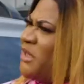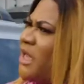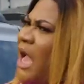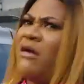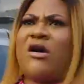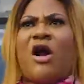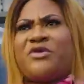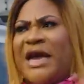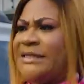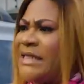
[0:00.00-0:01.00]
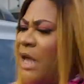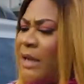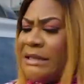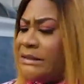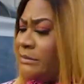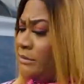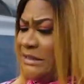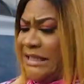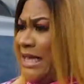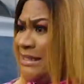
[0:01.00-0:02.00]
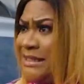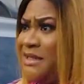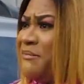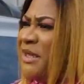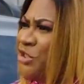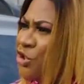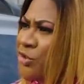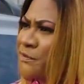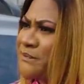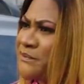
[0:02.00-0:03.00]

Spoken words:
me, how come you are in town and Diaz didn't mention?